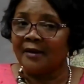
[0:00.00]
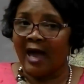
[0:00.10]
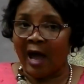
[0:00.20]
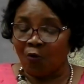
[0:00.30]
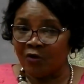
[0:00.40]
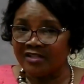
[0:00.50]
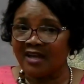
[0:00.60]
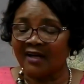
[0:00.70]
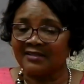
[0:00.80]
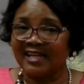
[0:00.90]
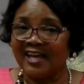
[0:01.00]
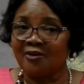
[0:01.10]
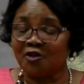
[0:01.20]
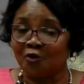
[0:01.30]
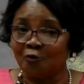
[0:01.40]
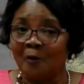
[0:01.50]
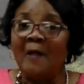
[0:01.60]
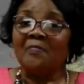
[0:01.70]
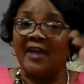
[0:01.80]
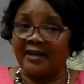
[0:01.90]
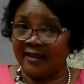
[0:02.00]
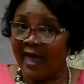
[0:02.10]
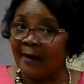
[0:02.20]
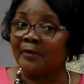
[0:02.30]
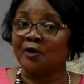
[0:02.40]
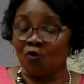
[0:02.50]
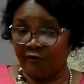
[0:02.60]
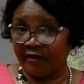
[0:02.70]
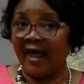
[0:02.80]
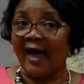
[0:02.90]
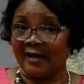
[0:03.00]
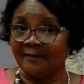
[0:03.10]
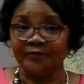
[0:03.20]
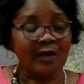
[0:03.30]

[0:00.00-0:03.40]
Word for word: Now, I wish I could tell you that it happened overnight.